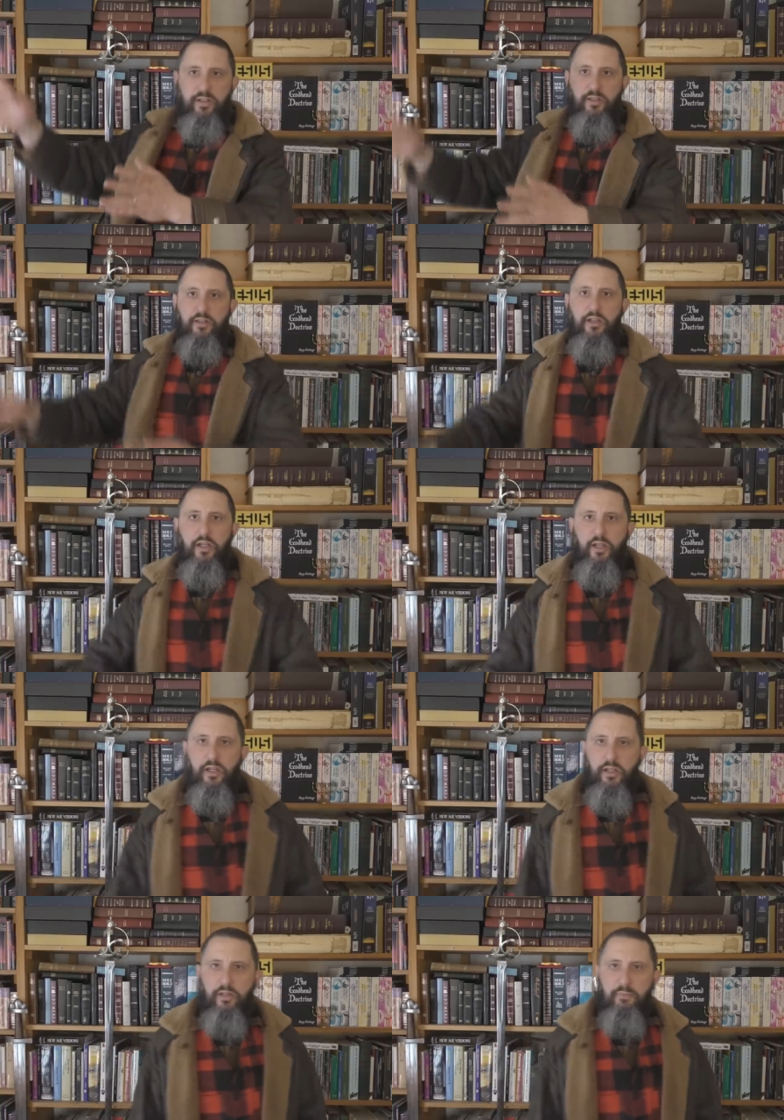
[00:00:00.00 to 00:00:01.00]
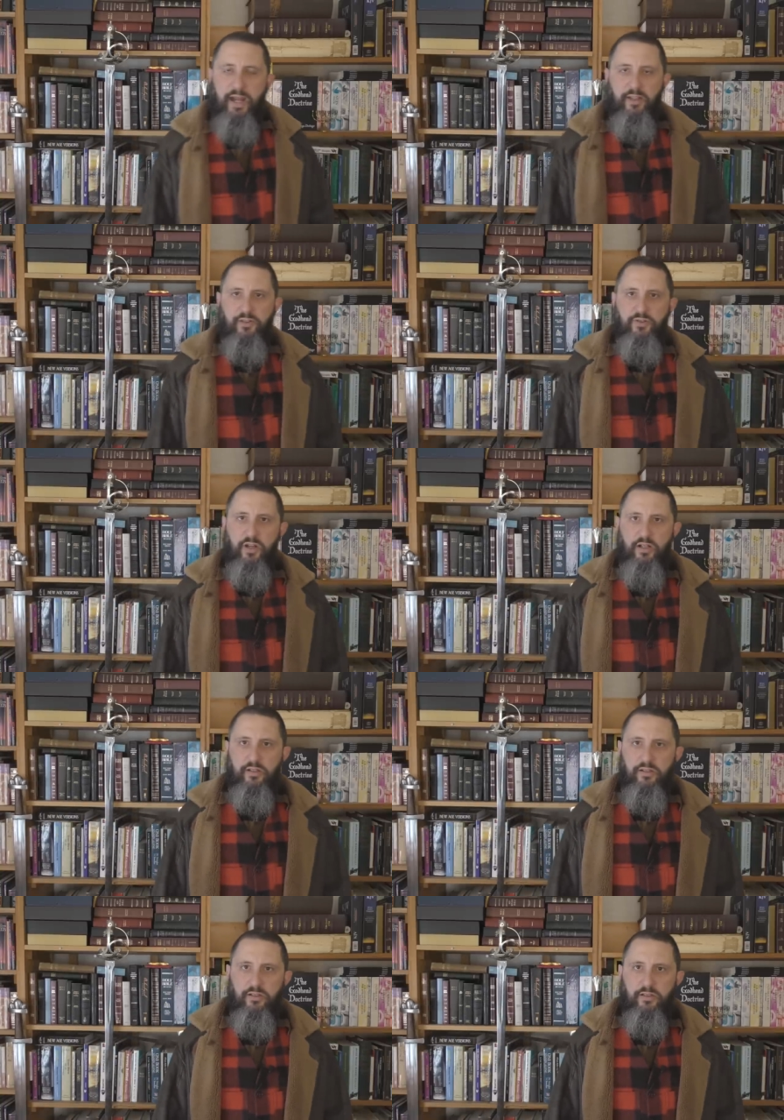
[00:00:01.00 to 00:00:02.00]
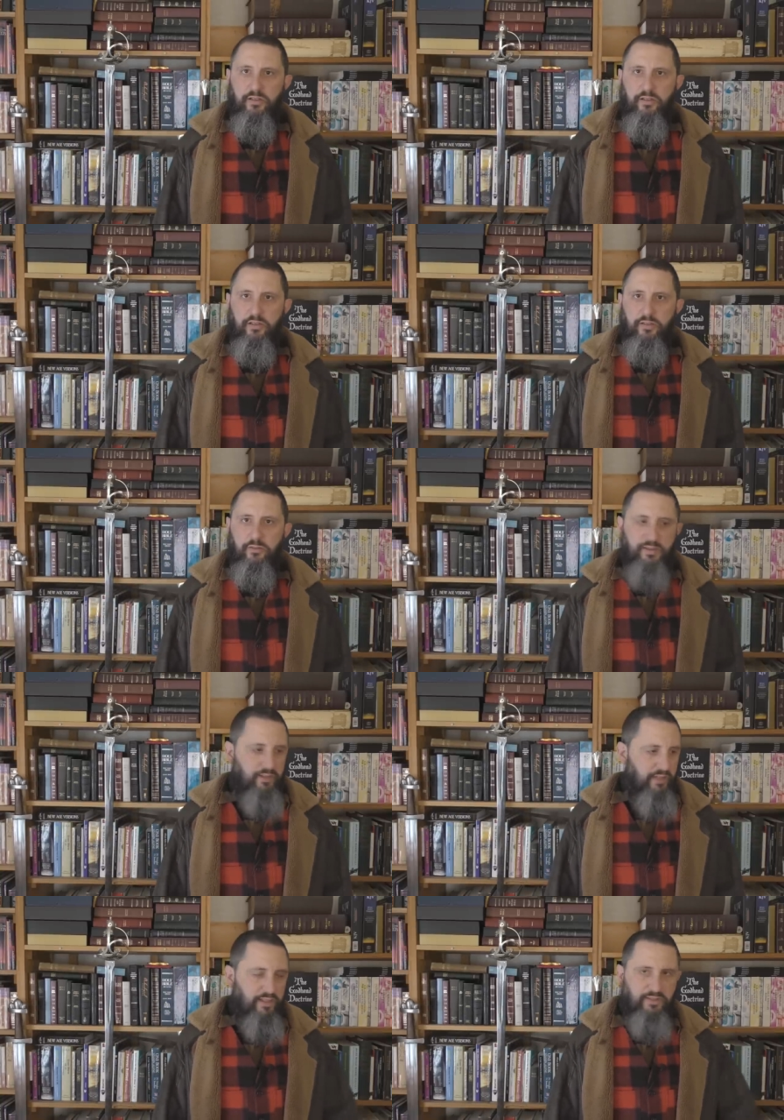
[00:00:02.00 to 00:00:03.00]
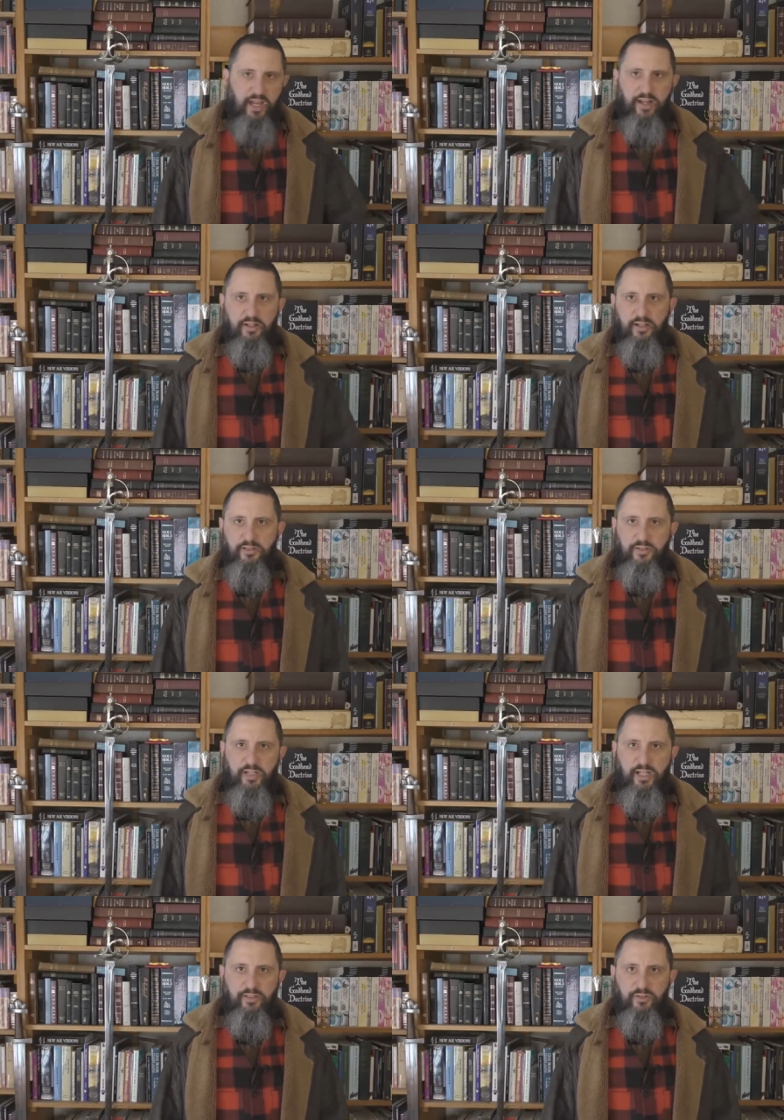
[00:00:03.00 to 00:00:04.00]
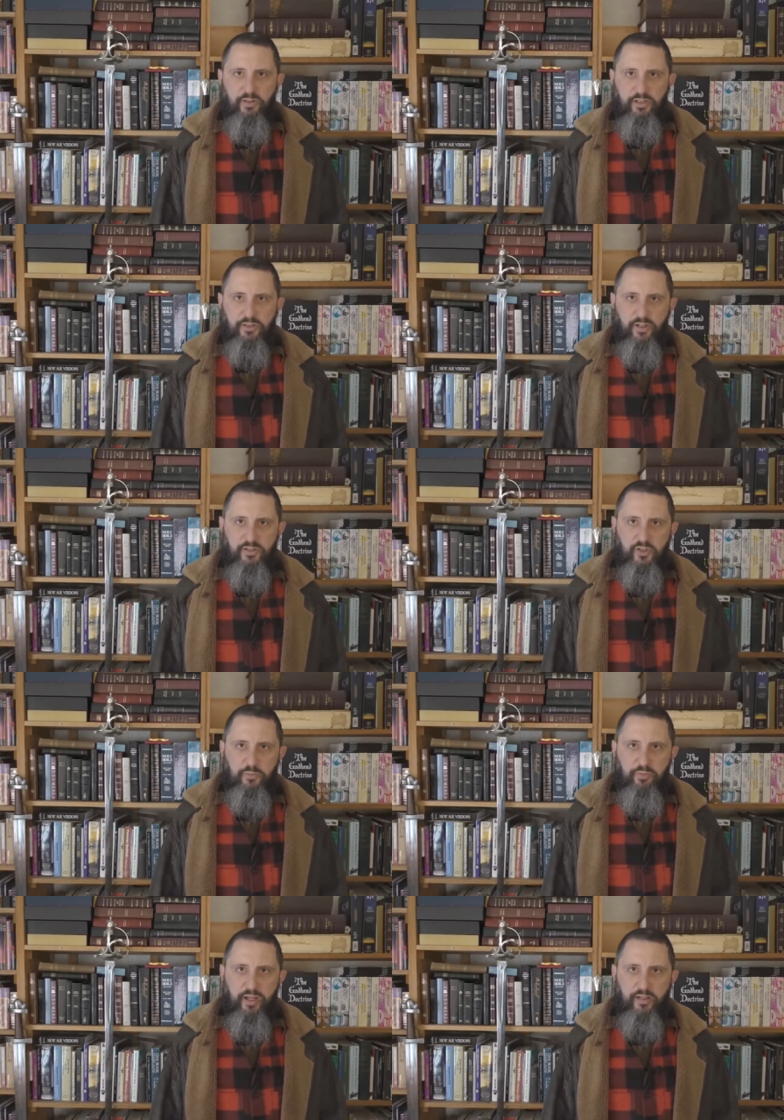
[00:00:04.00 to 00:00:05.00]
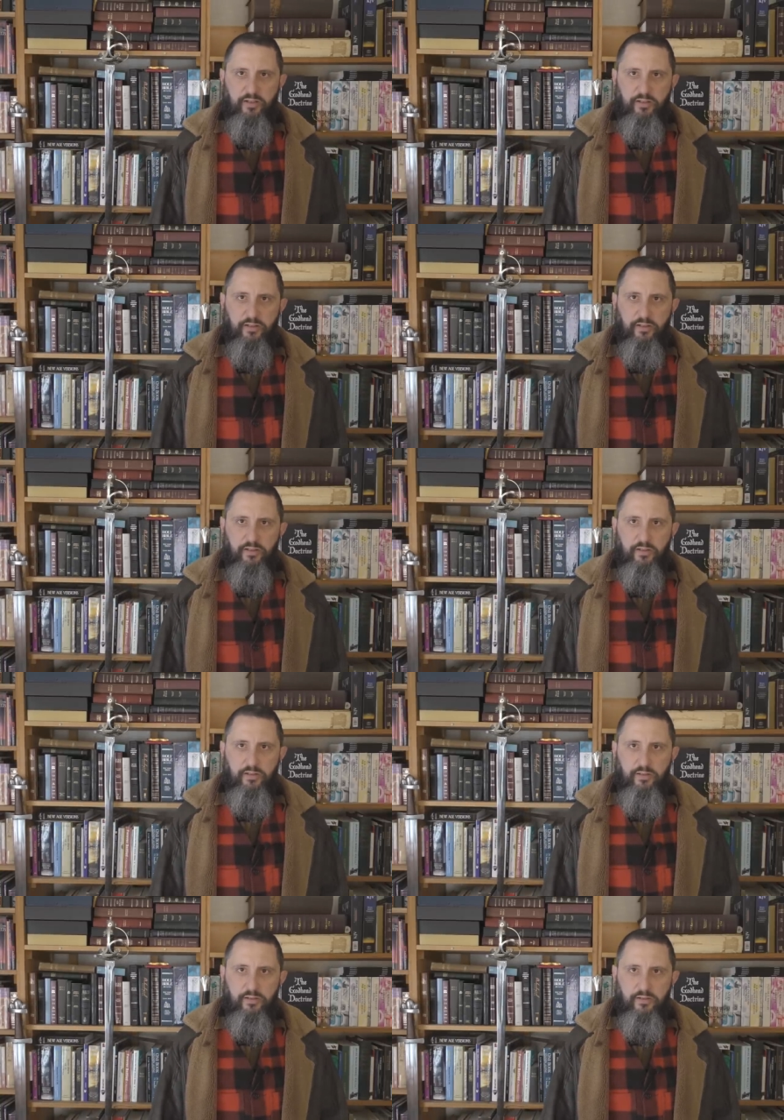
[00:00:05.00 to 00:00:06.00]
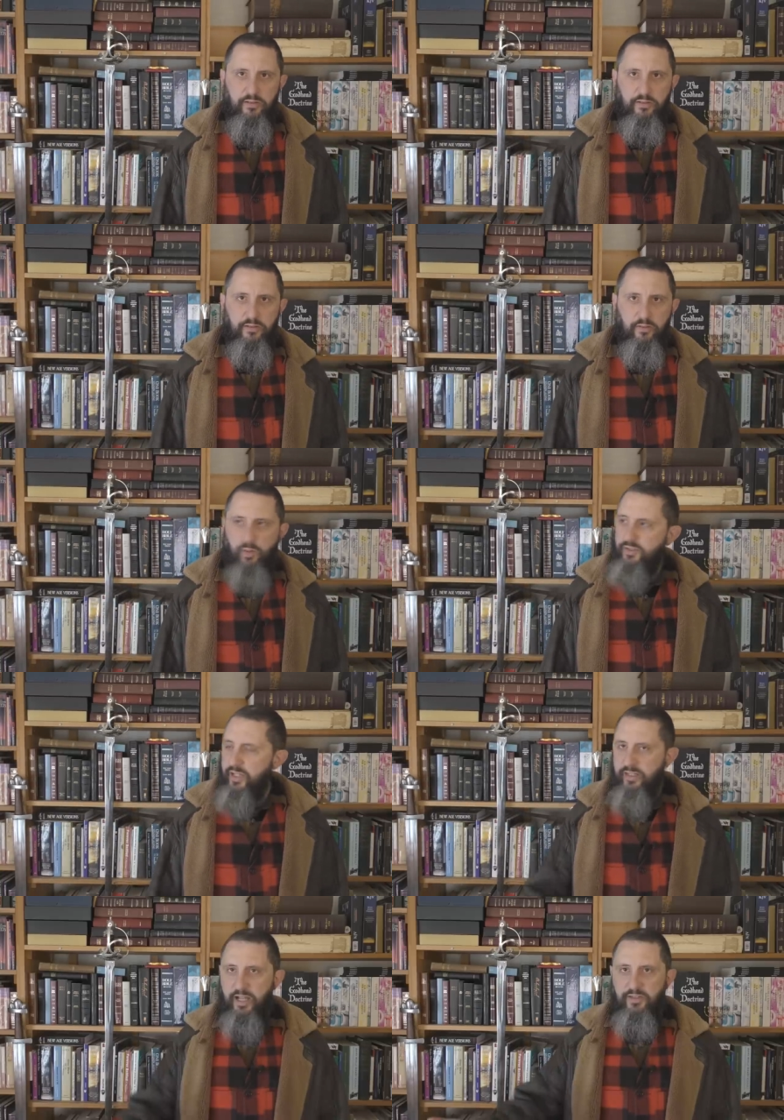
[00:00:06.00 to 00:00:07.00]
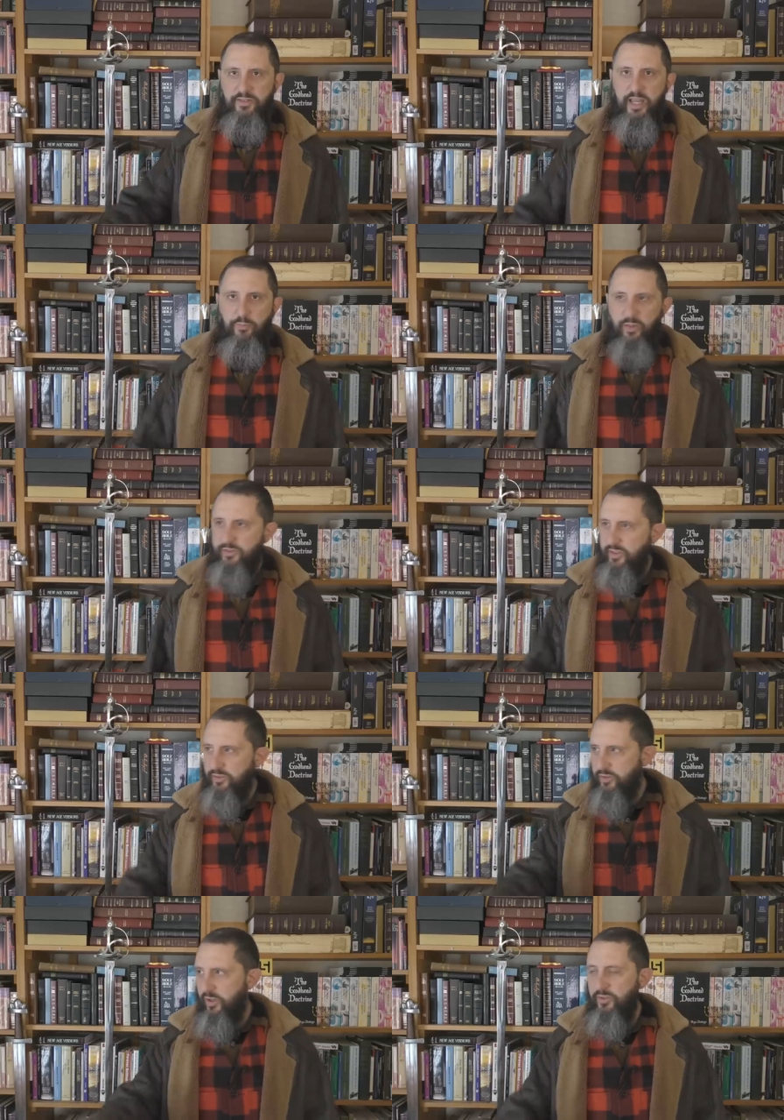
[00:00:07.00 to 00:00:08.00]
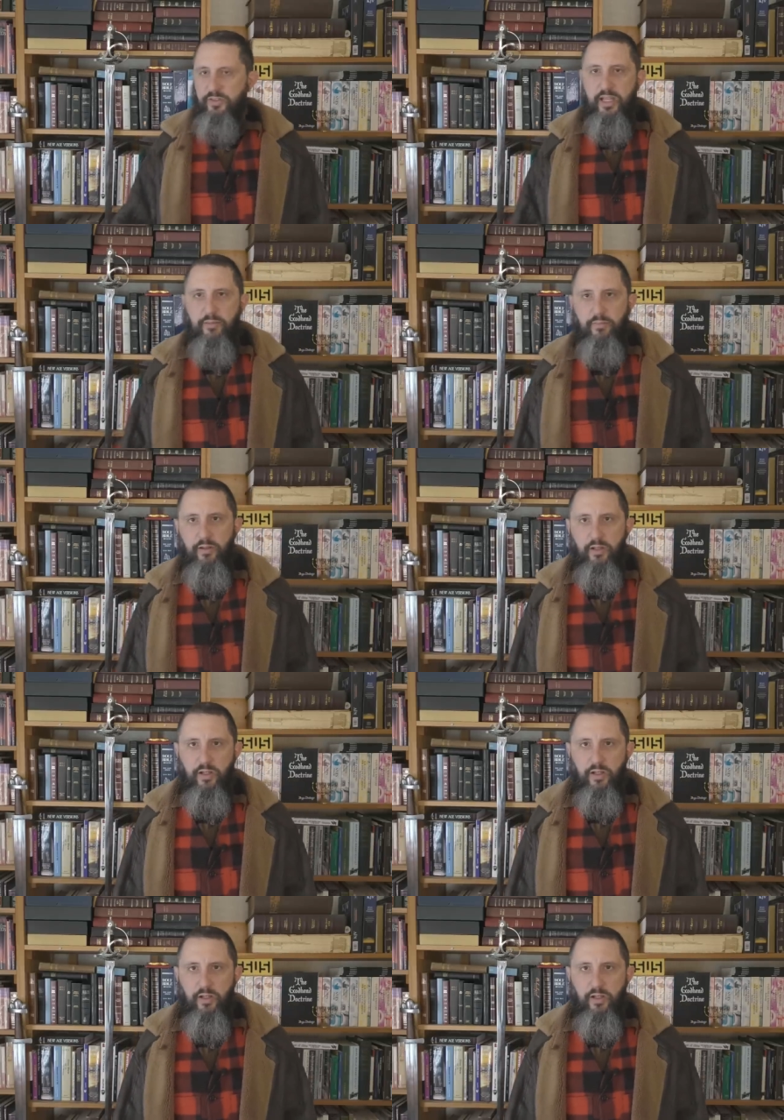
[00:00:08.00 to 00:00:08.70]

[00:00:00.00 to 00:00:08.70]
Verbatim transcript: it into the back of the truck. We have to get these out of here. Disease is going to start to spread. What's that guy's name? What's this girl's name?